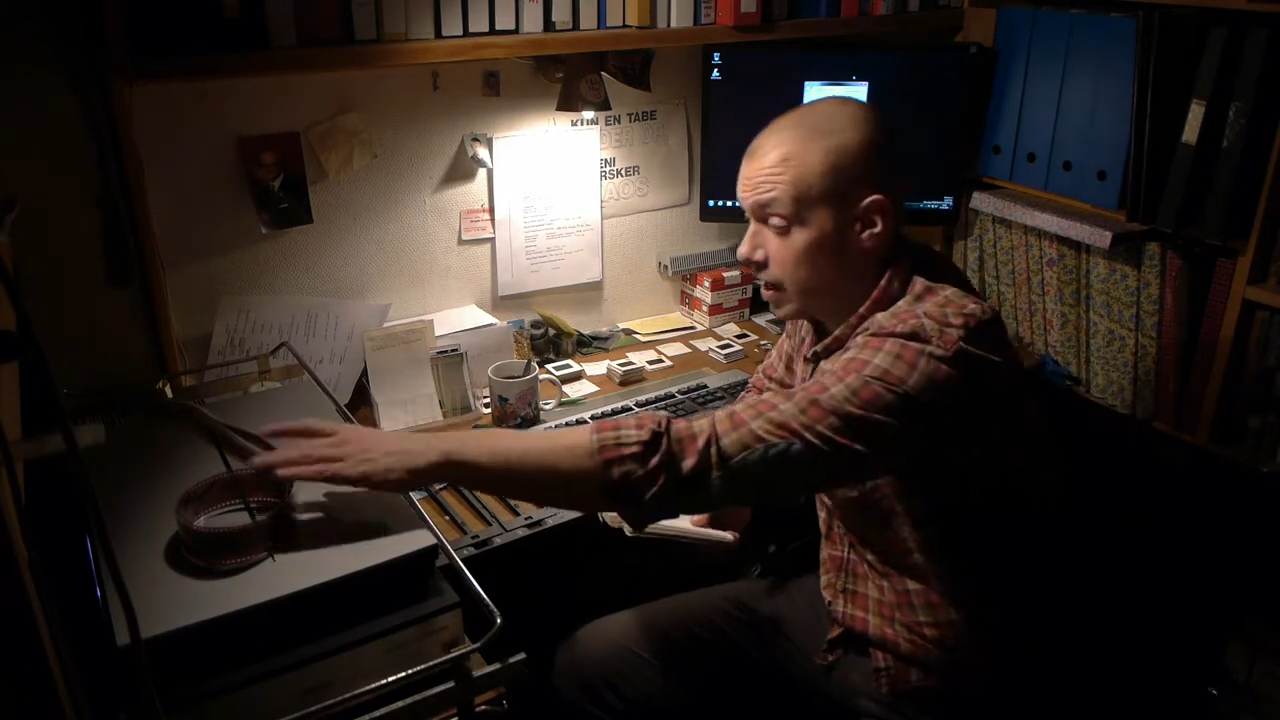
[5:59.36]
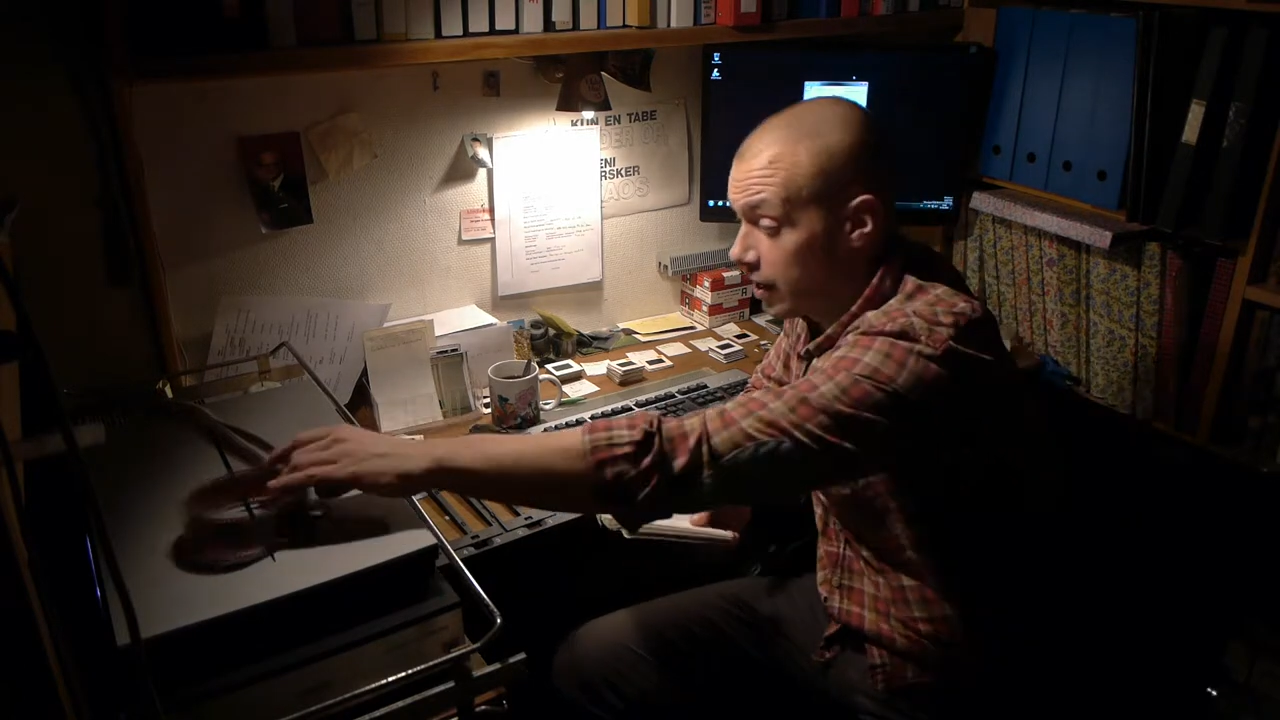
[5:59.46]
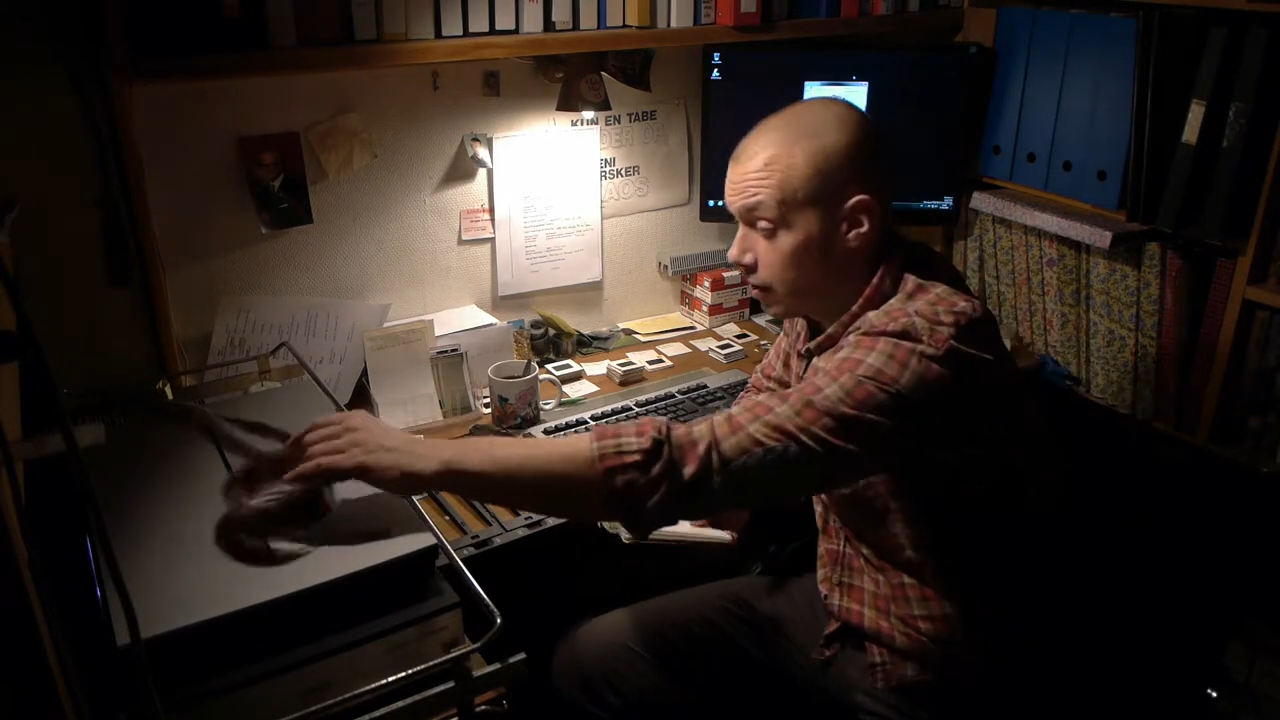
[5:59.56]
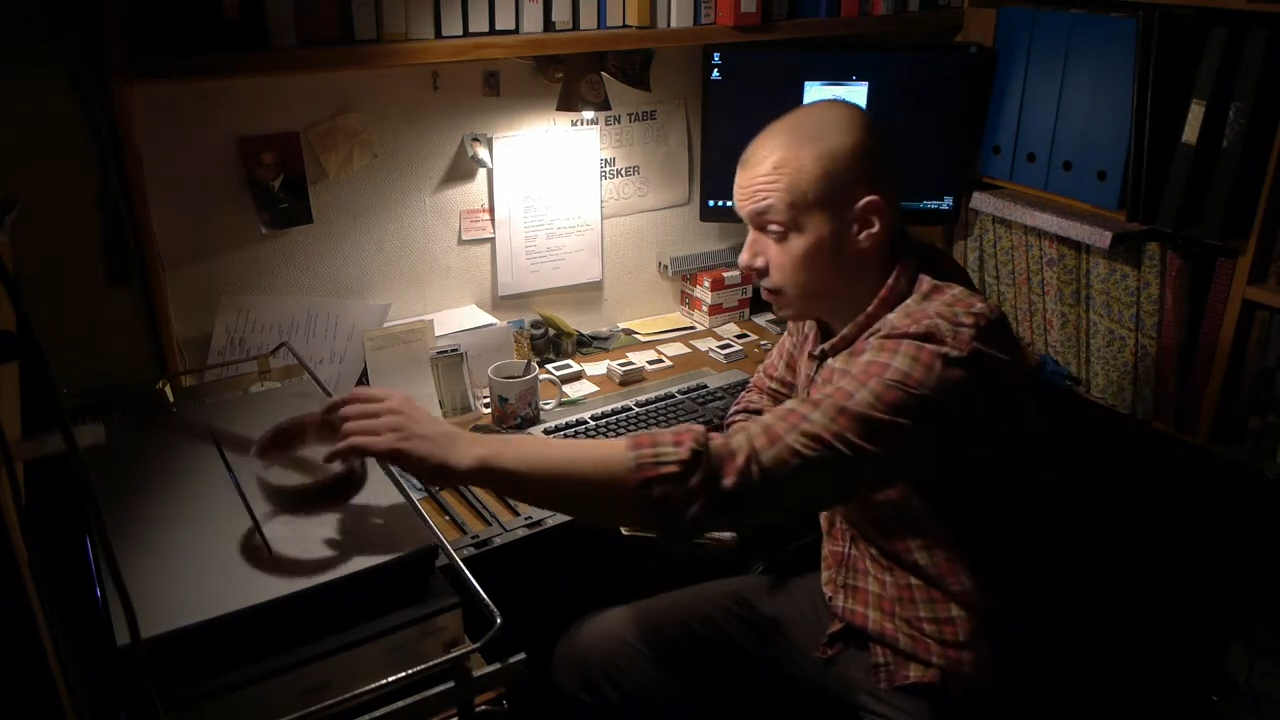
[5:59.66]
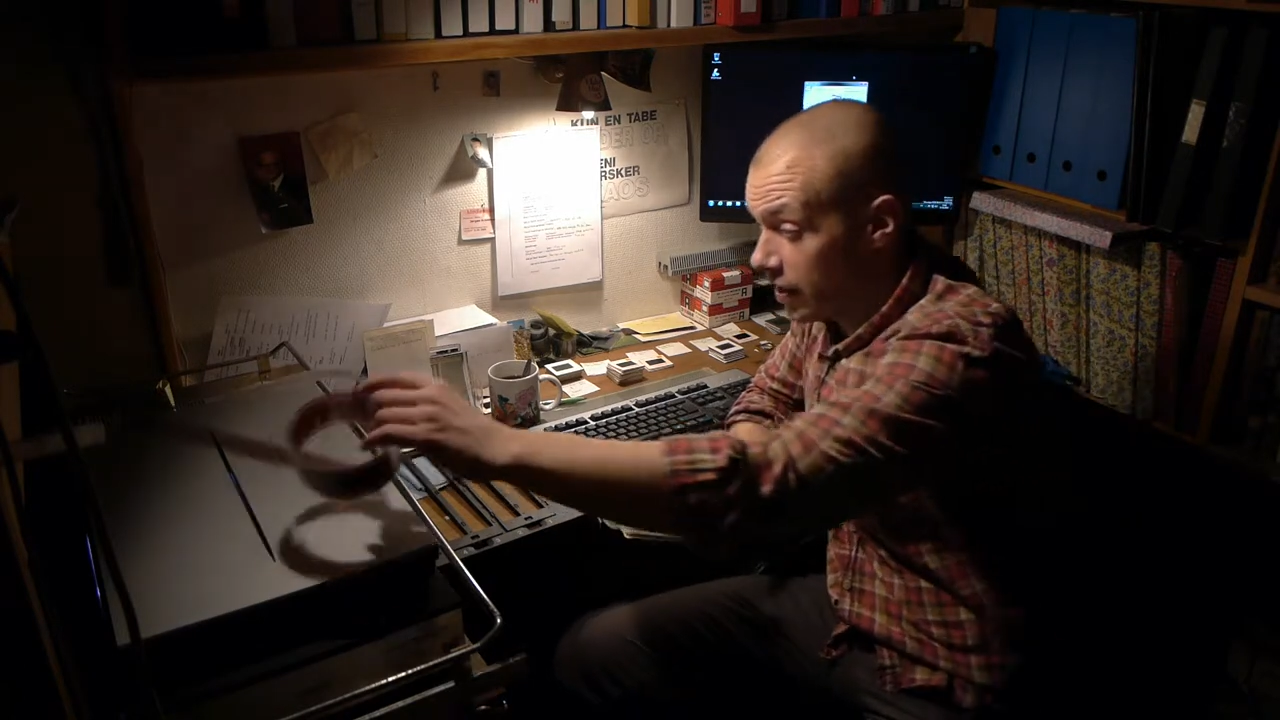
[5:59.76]
I
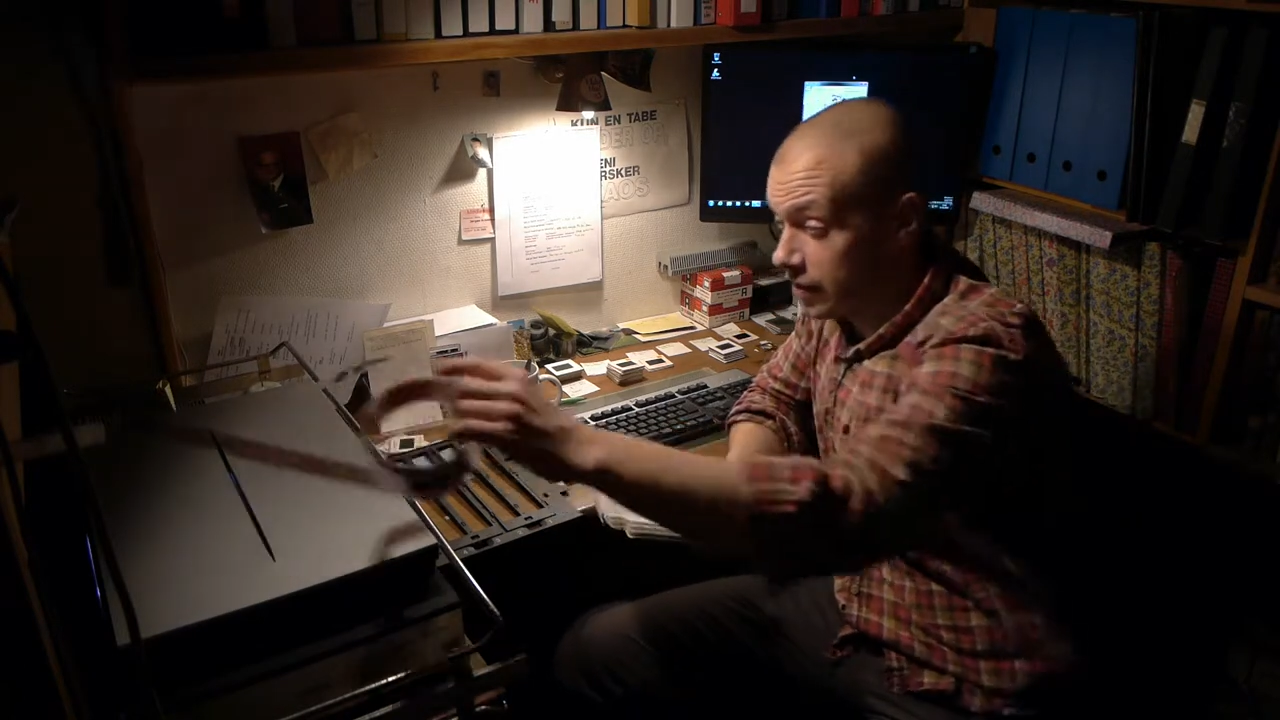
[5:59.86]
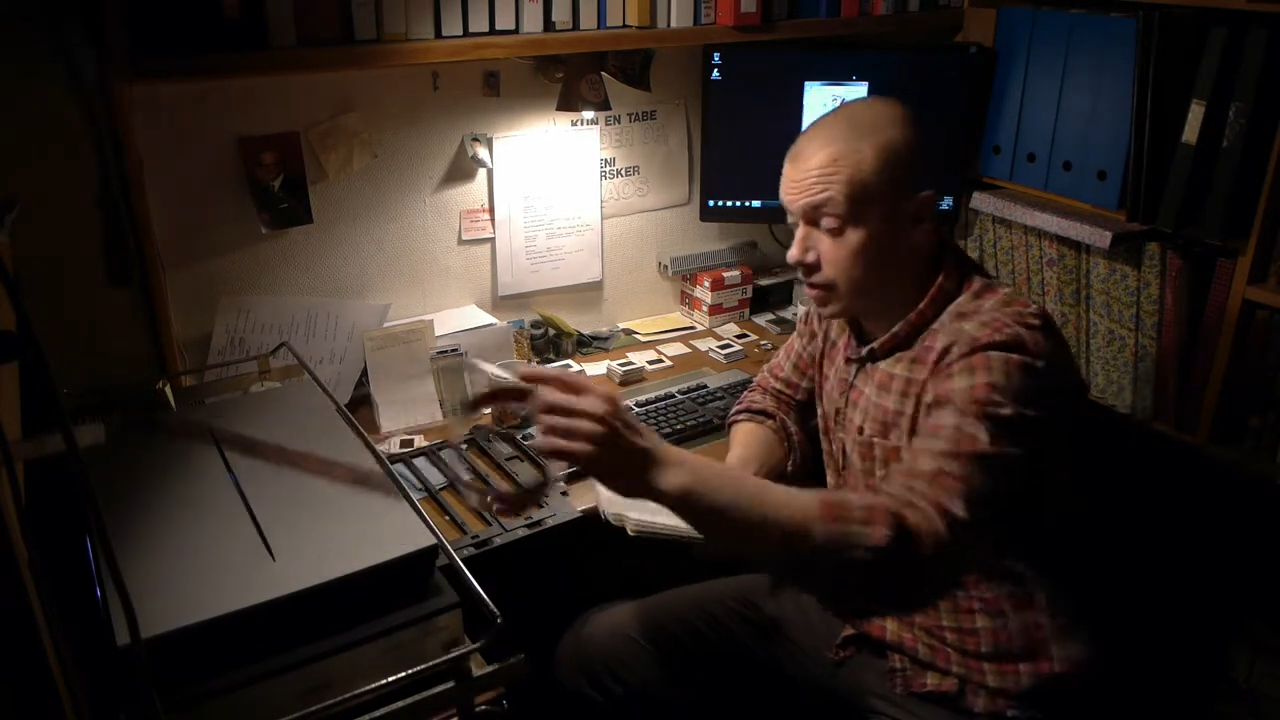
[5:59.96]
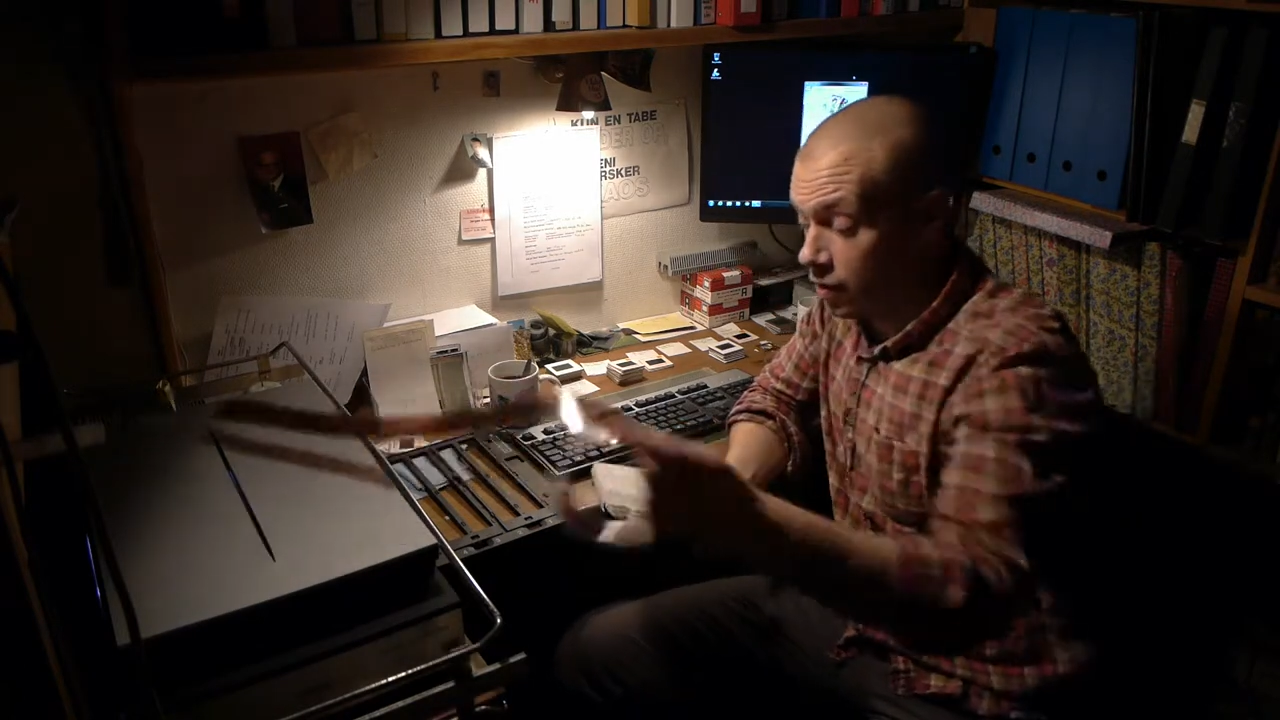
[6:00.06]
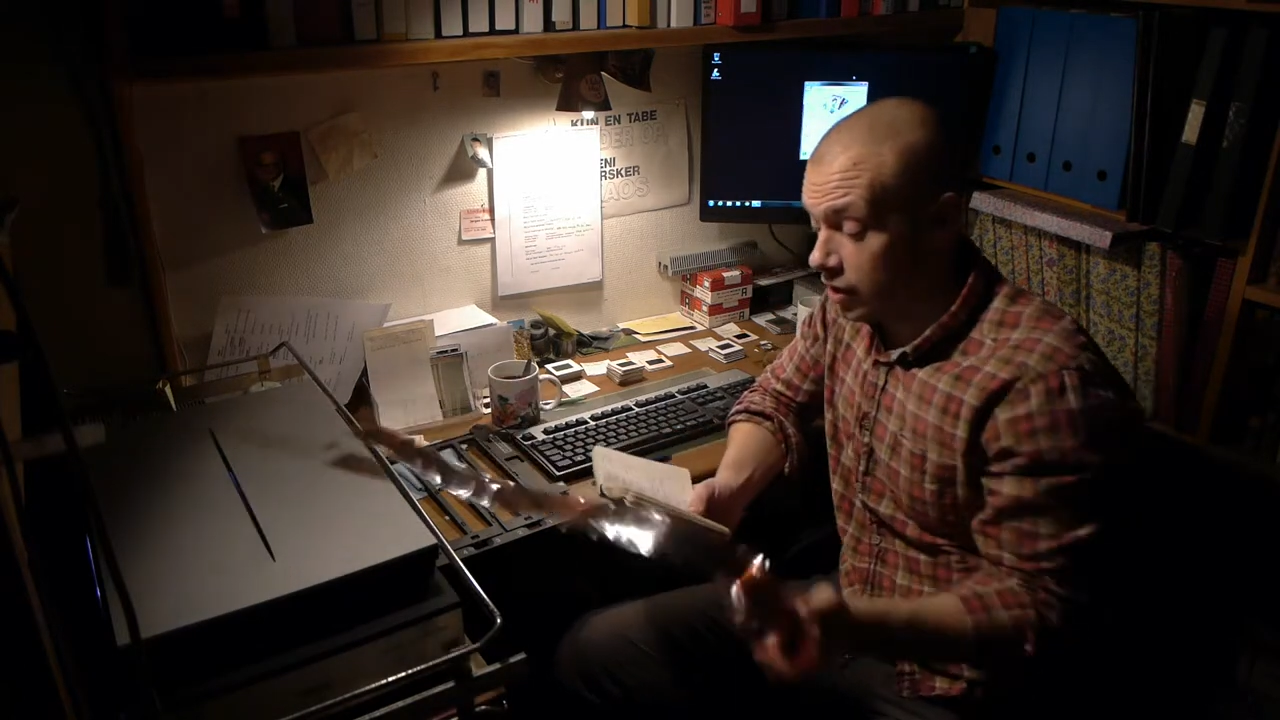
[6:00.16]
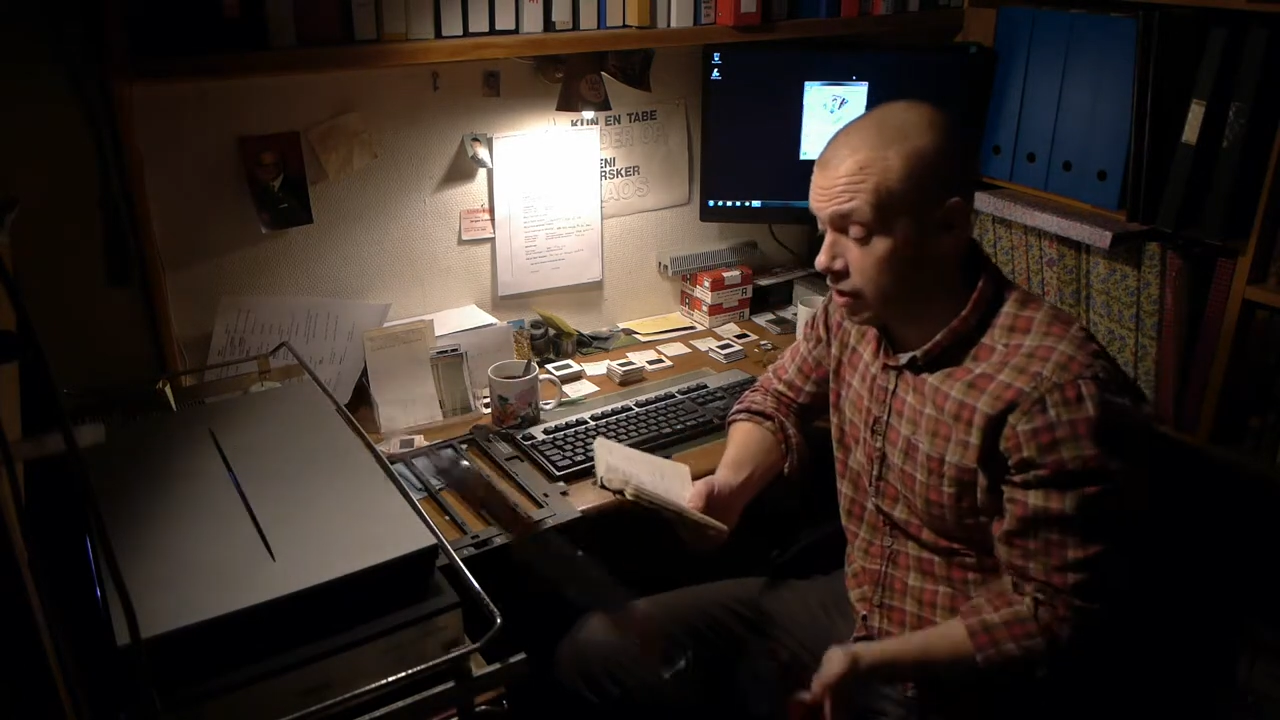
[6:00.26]
know that the only